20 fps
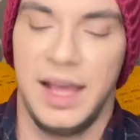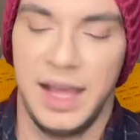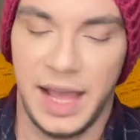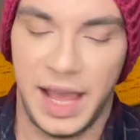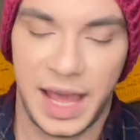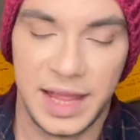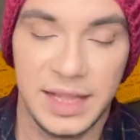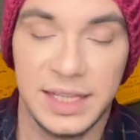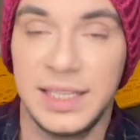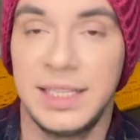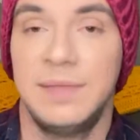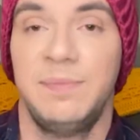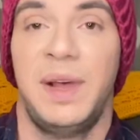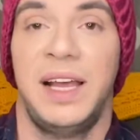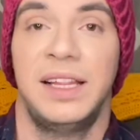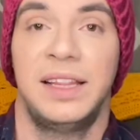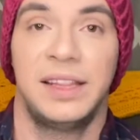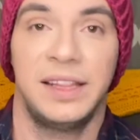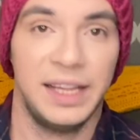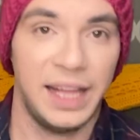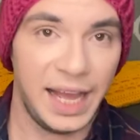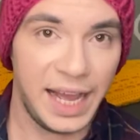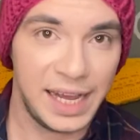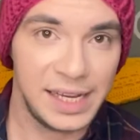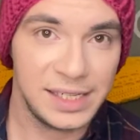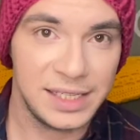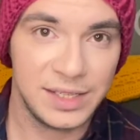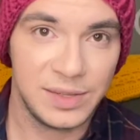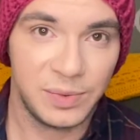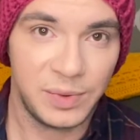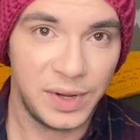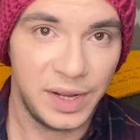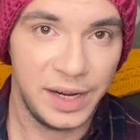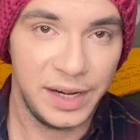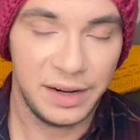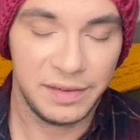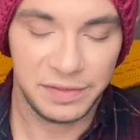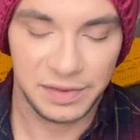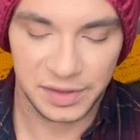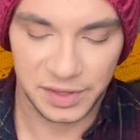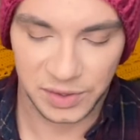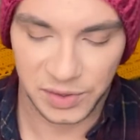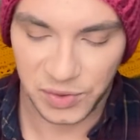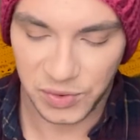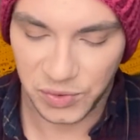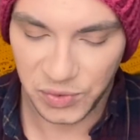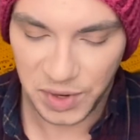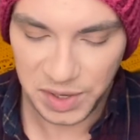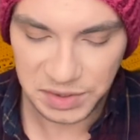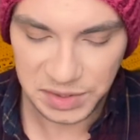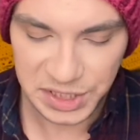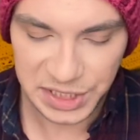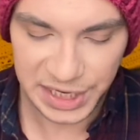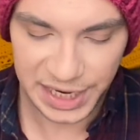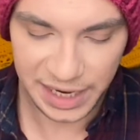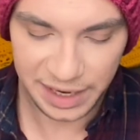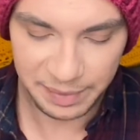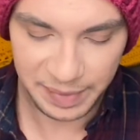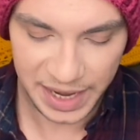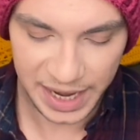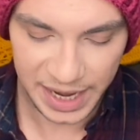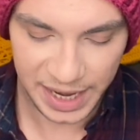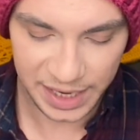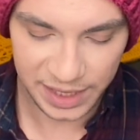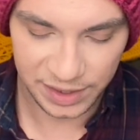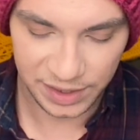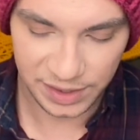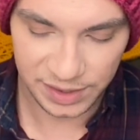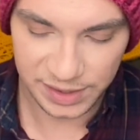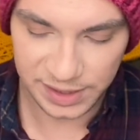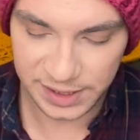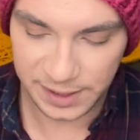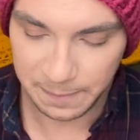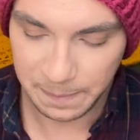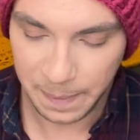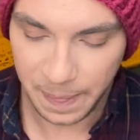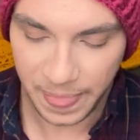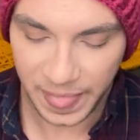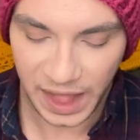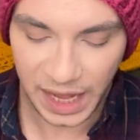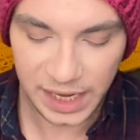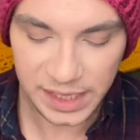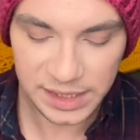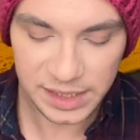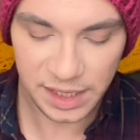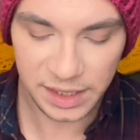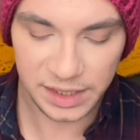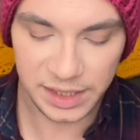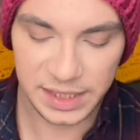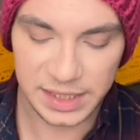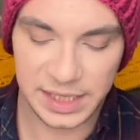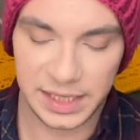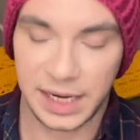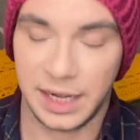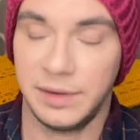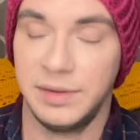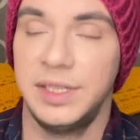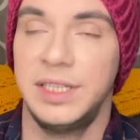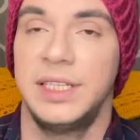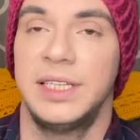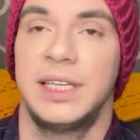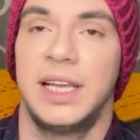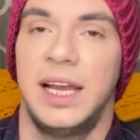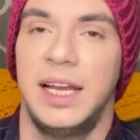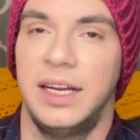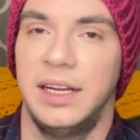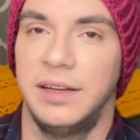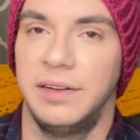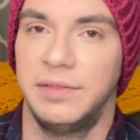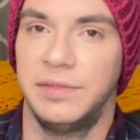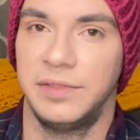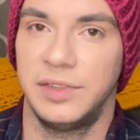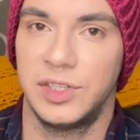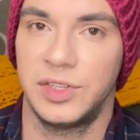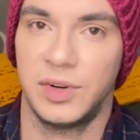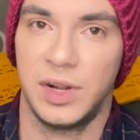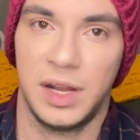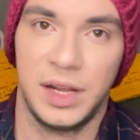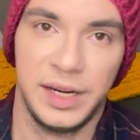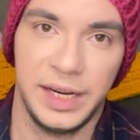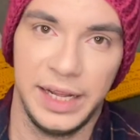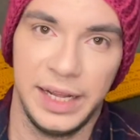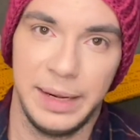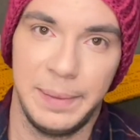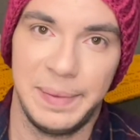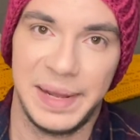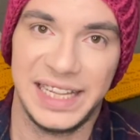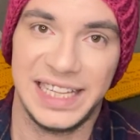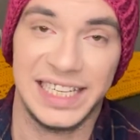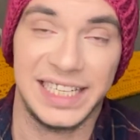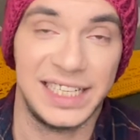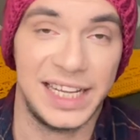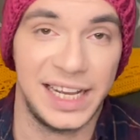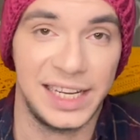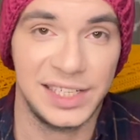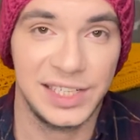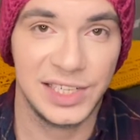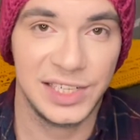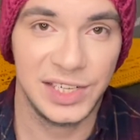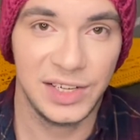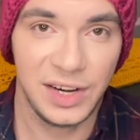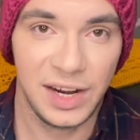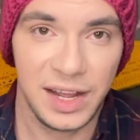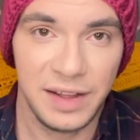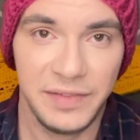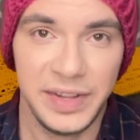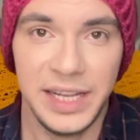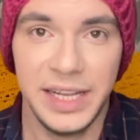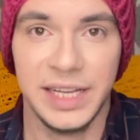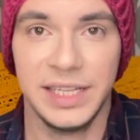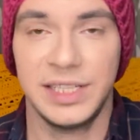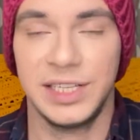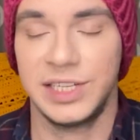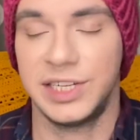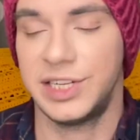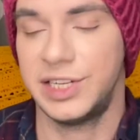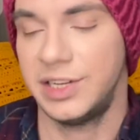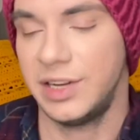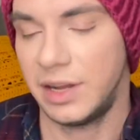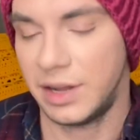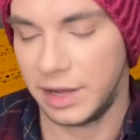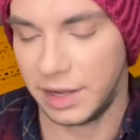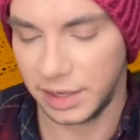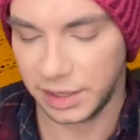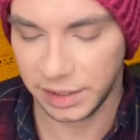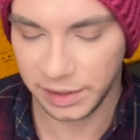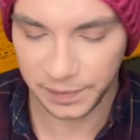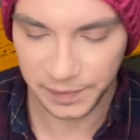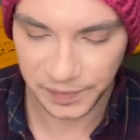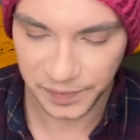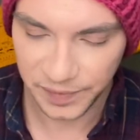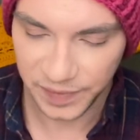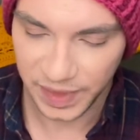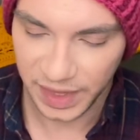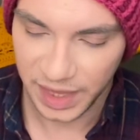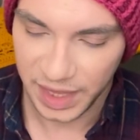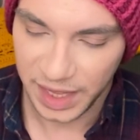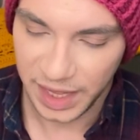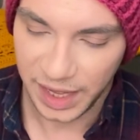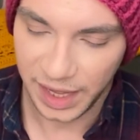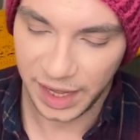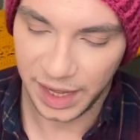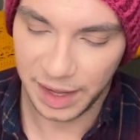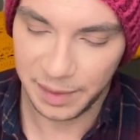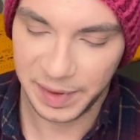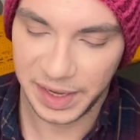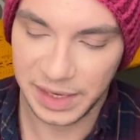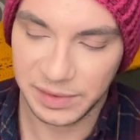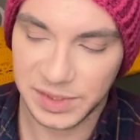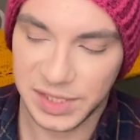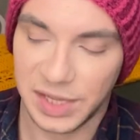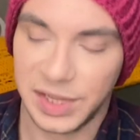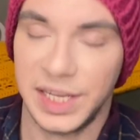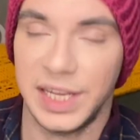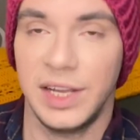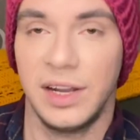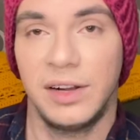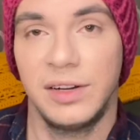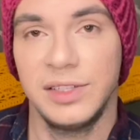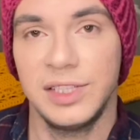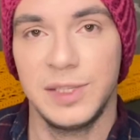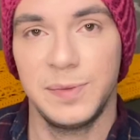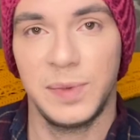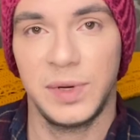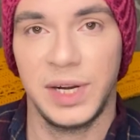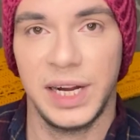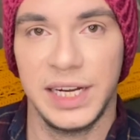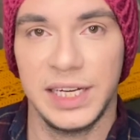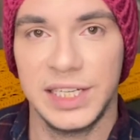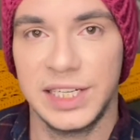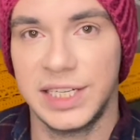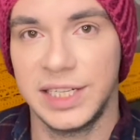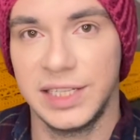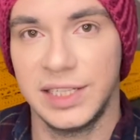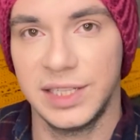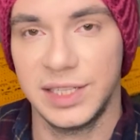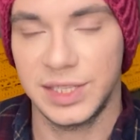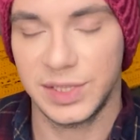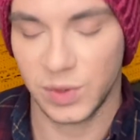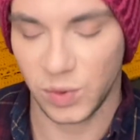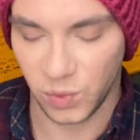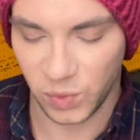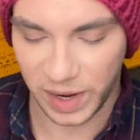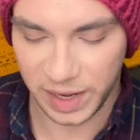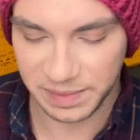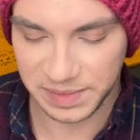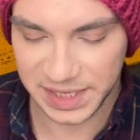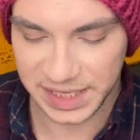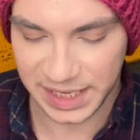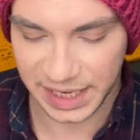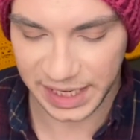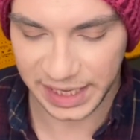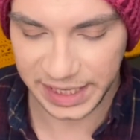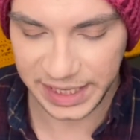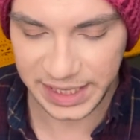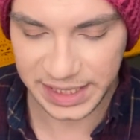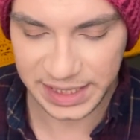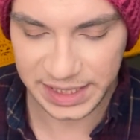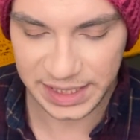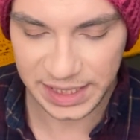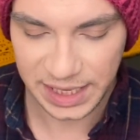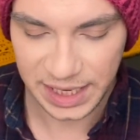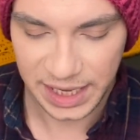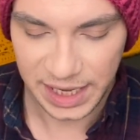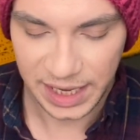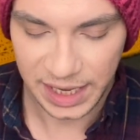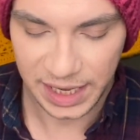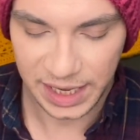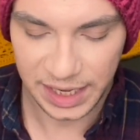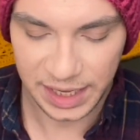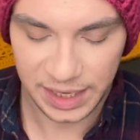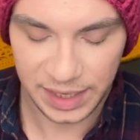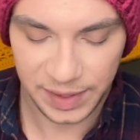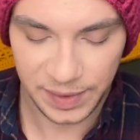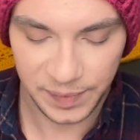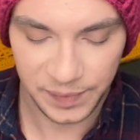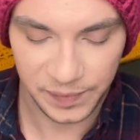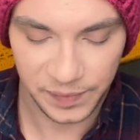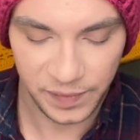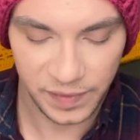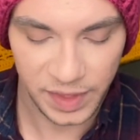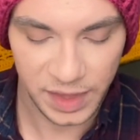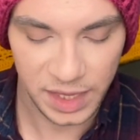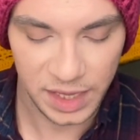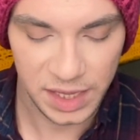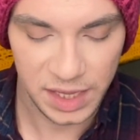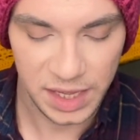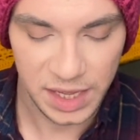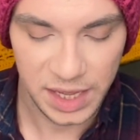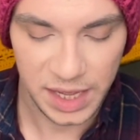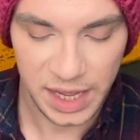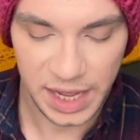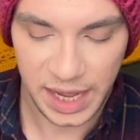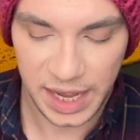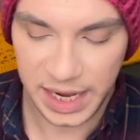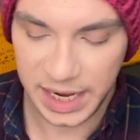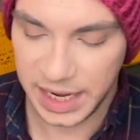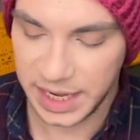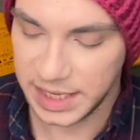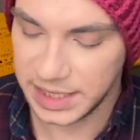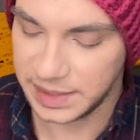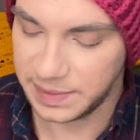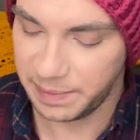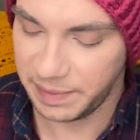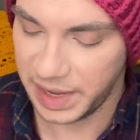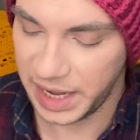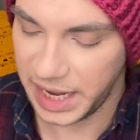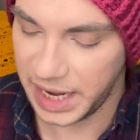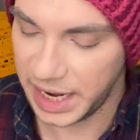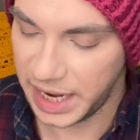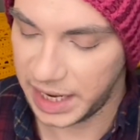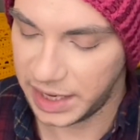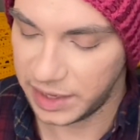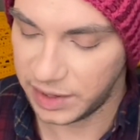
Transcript: and this is my last one for the crochet patterns. I saw this and I was just kind of drawn in by the texture of it. It's a shawl um, and it was on the Yarnspirations website. Um, and it is made